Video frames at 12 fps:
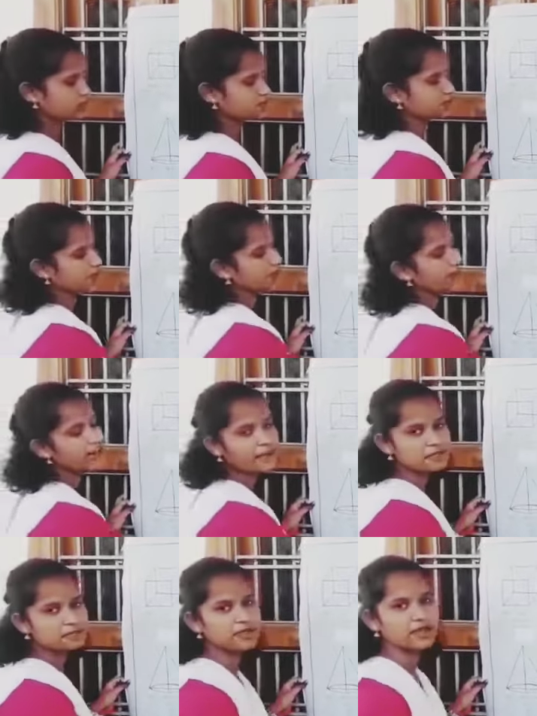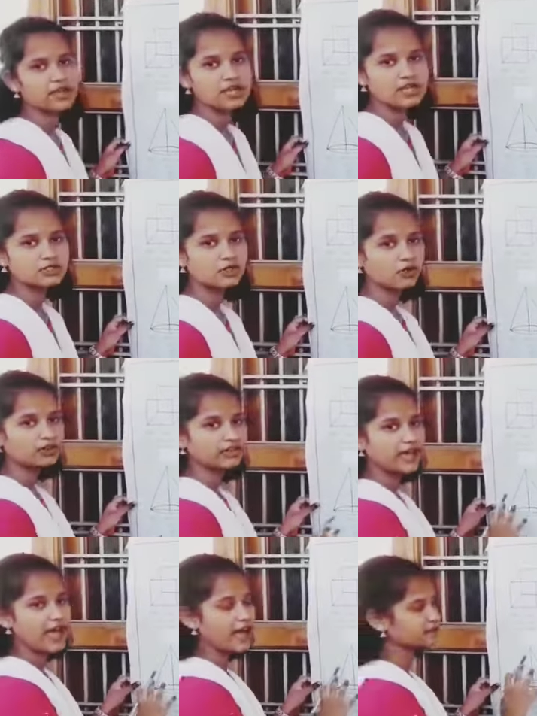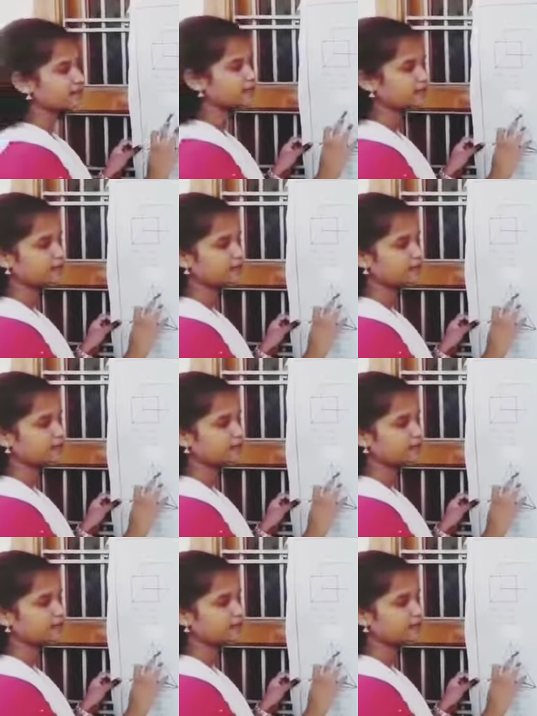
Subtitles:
sphere and hemisphere. So they have some